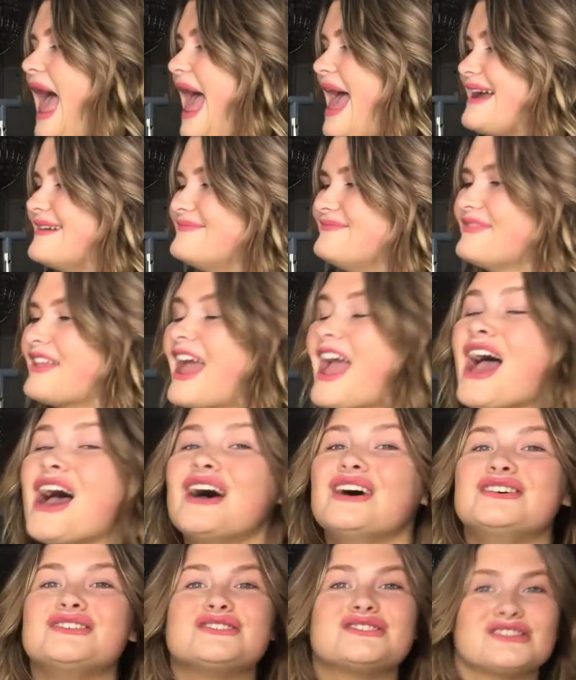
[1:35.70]
um
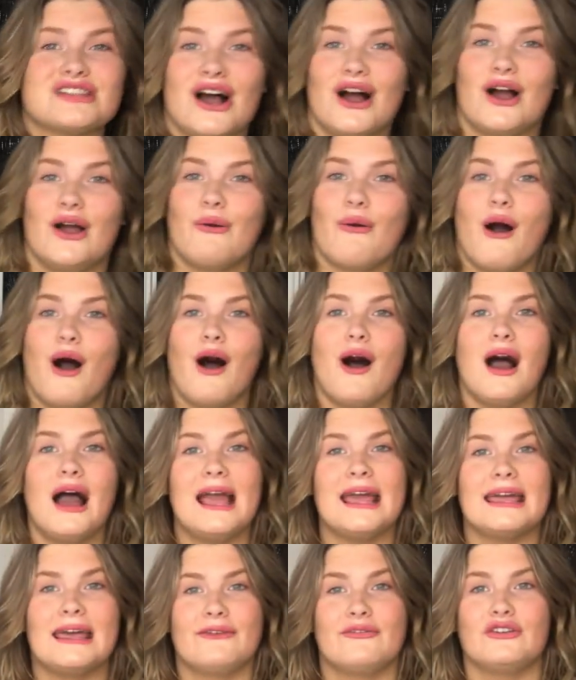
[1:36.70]
so
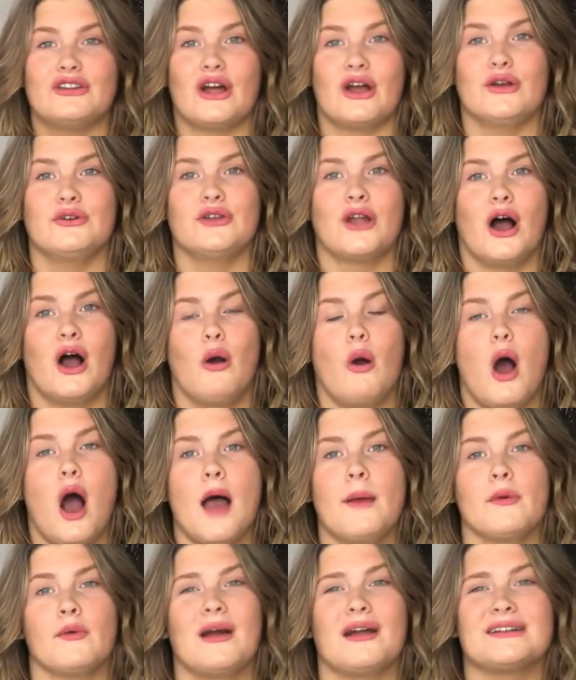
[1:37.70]
I if you don't know
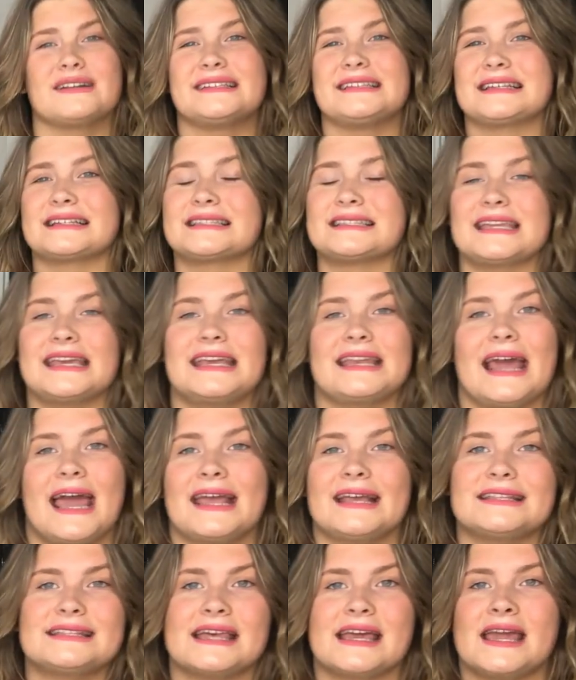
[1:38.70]
I'm around a 16
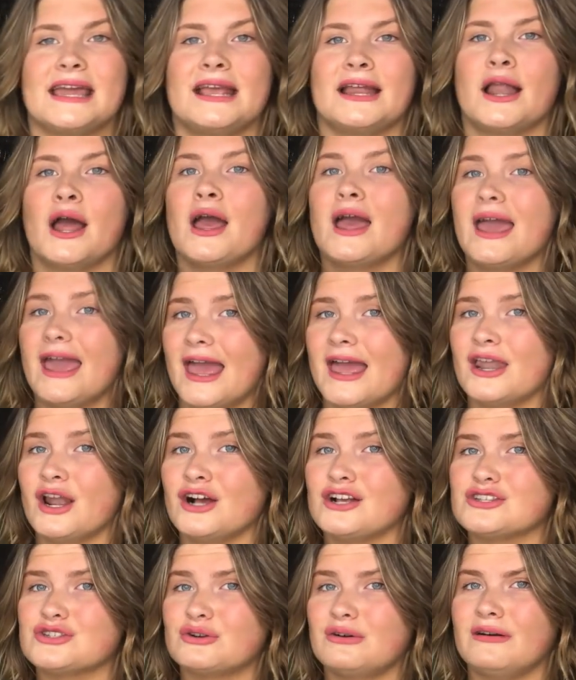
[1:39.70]
18 in
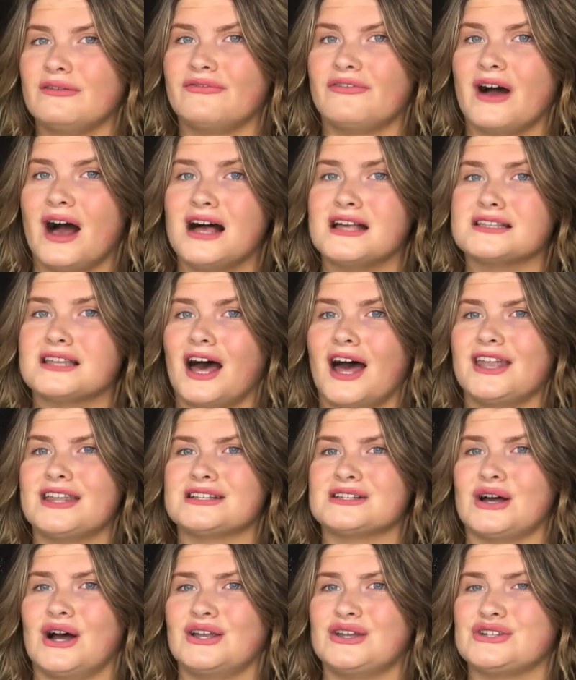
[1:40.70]
I saw it first I
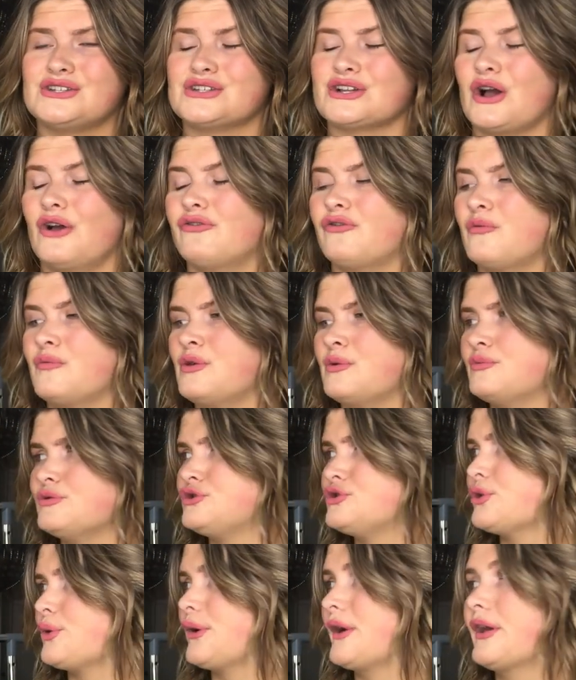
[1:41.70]
decided to go for the
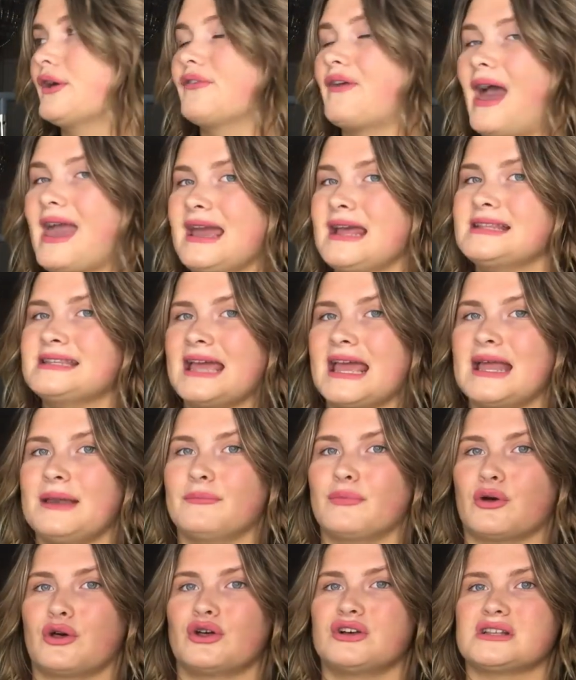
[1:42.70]
majority of
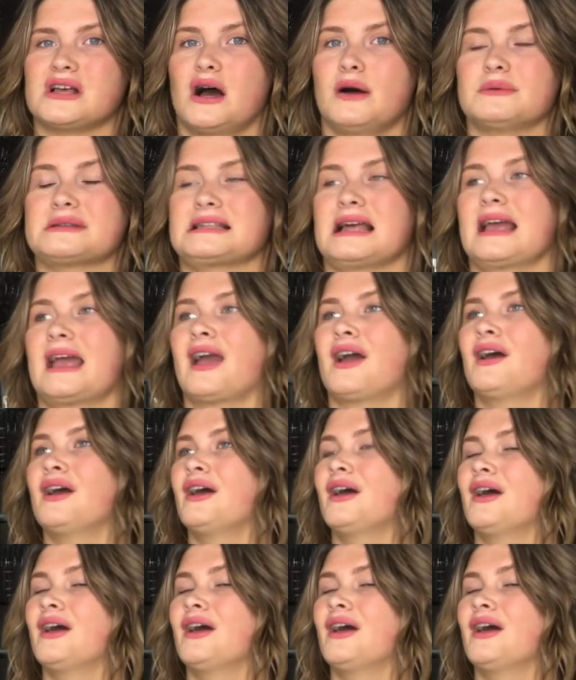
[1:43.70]
18 because I was like